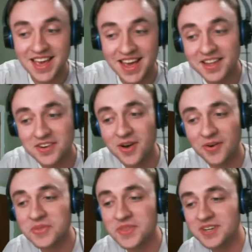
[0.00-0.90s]

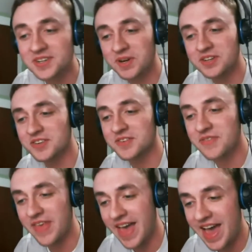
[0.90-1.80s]
No, there's pictures of
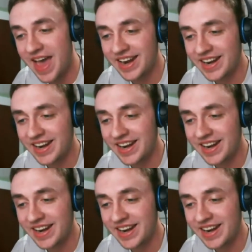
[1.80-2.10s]
that.